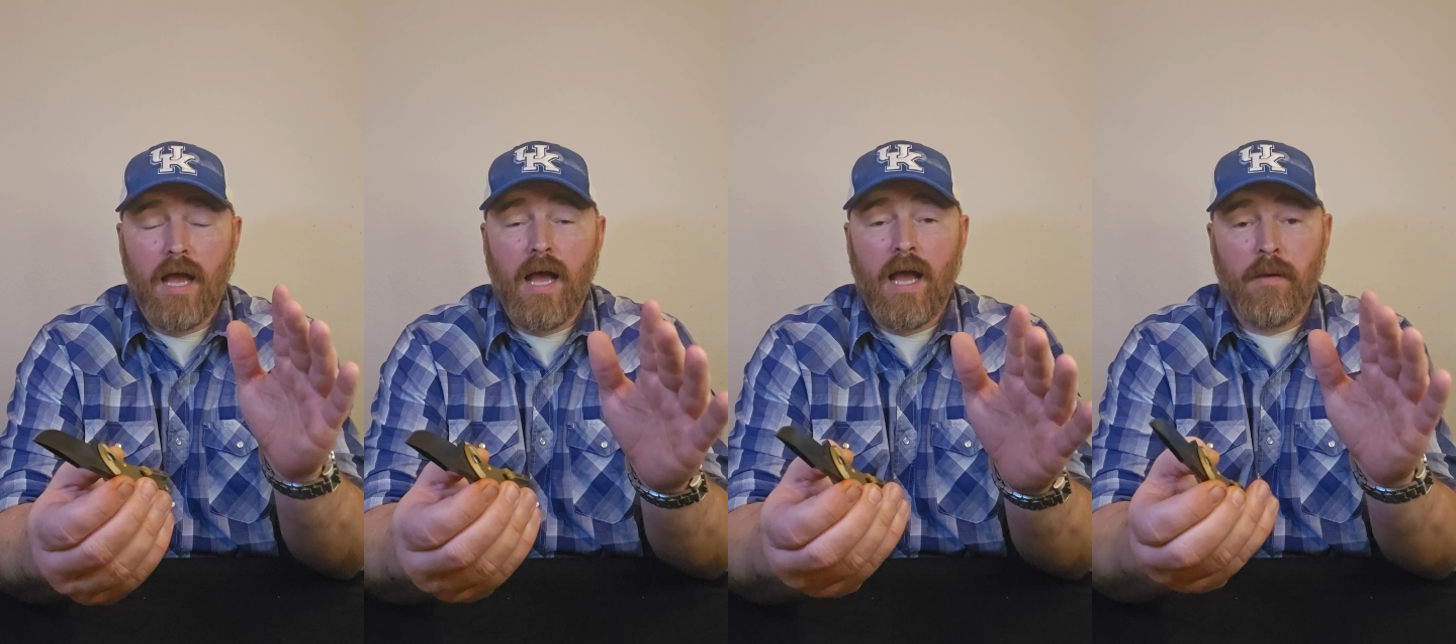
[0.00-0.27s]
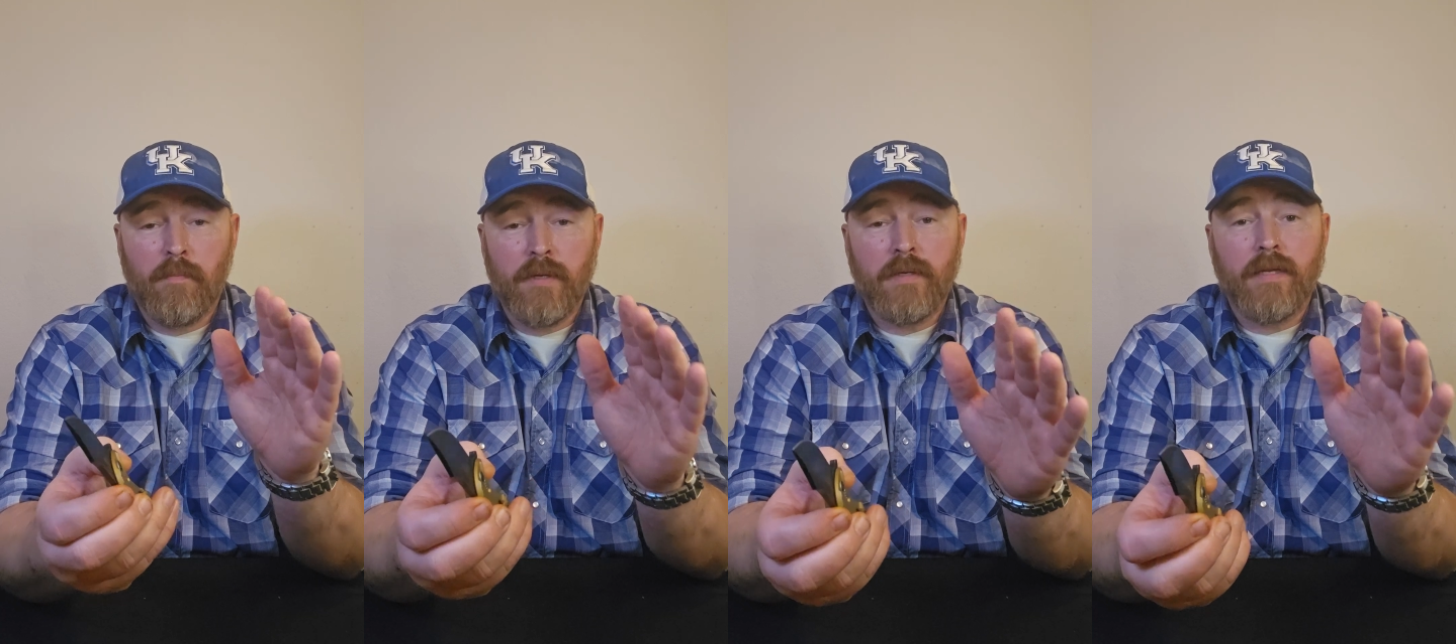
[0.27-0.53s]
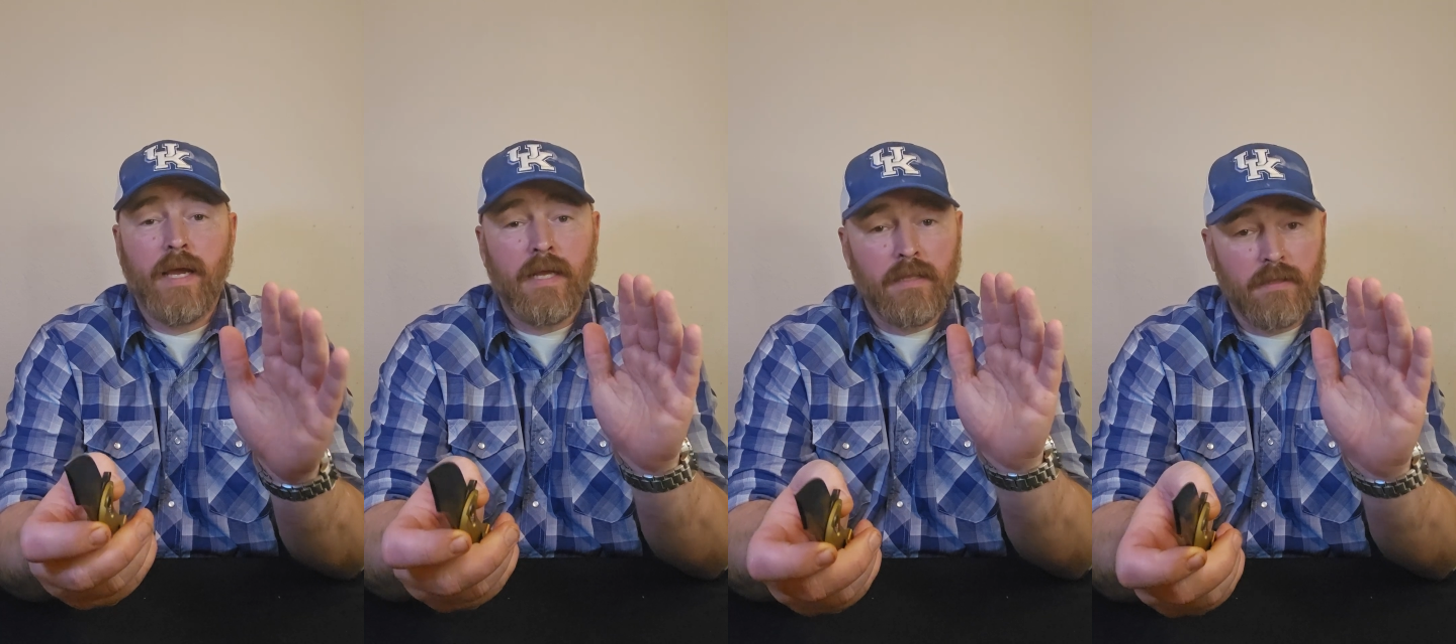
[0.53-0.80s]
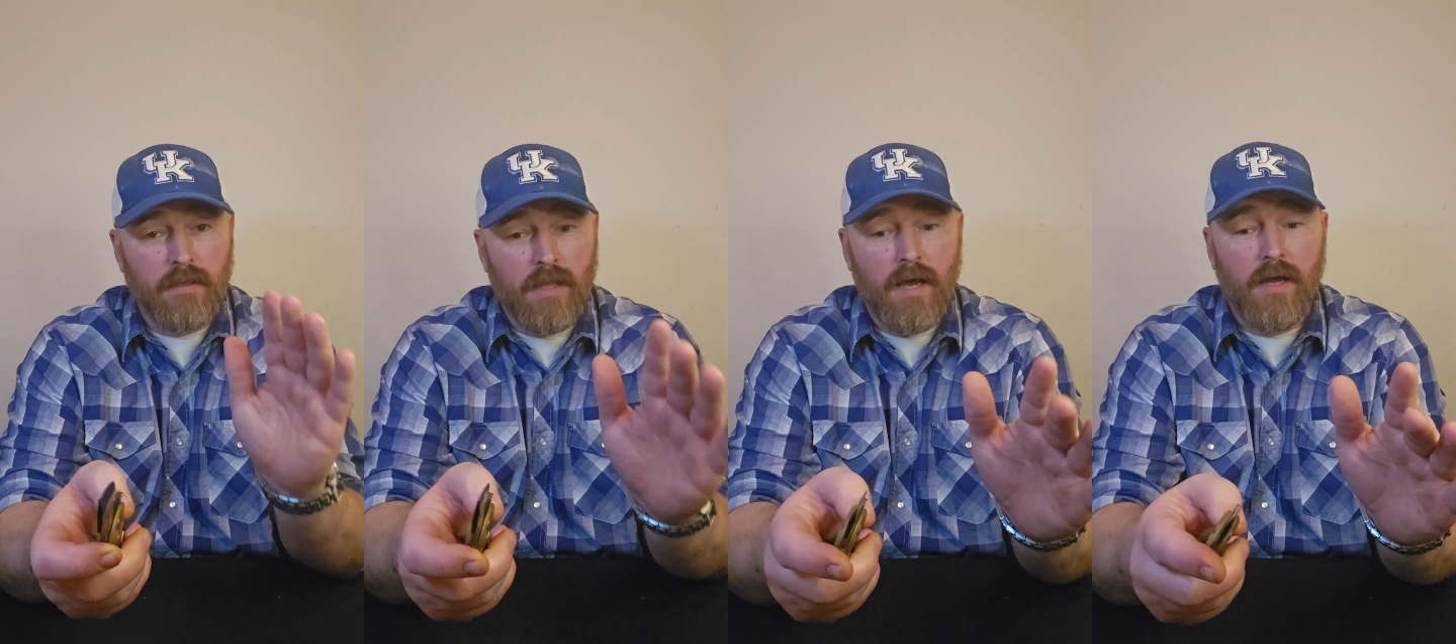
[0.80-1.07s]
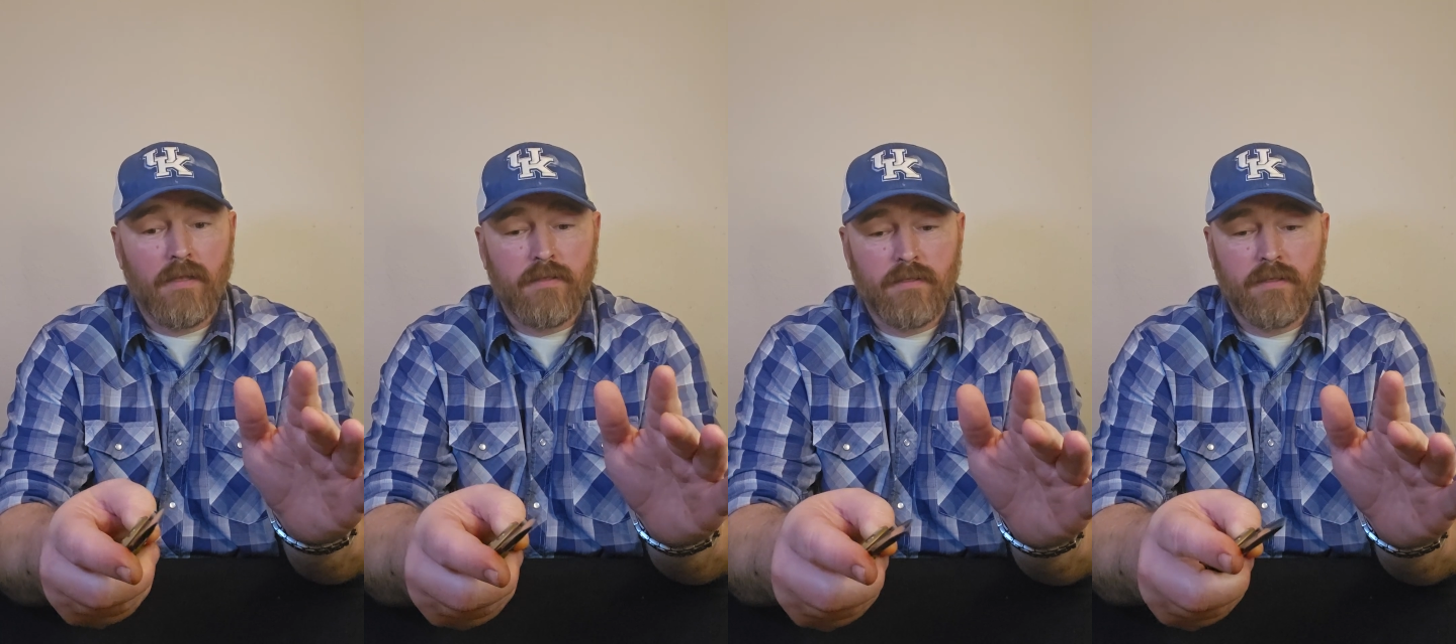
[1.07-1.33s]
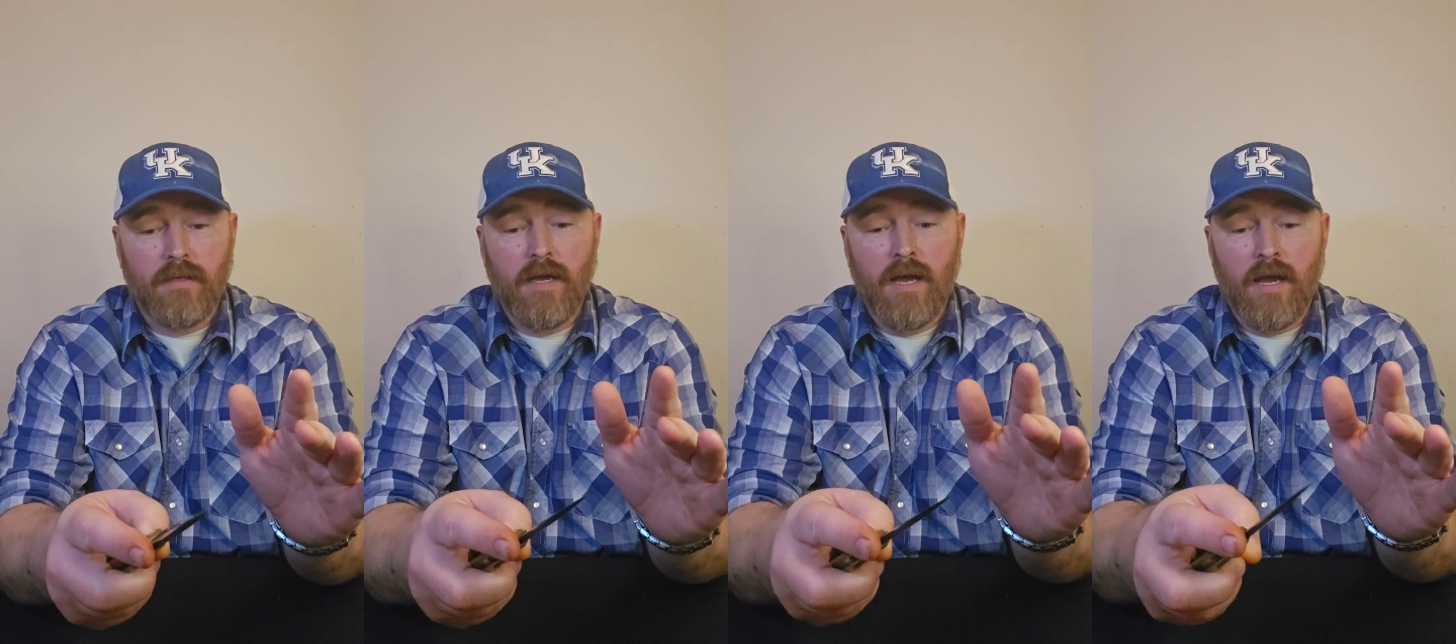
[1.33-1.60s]
I mean, a lot.
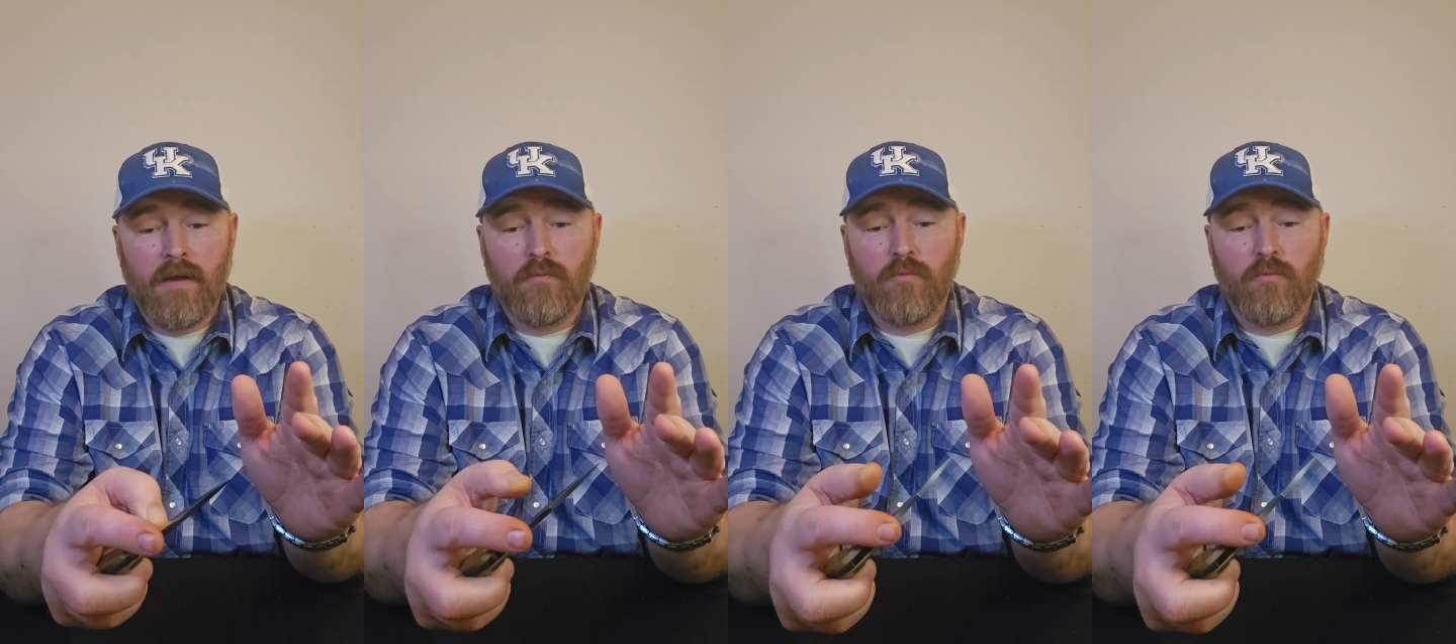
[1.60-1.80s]
I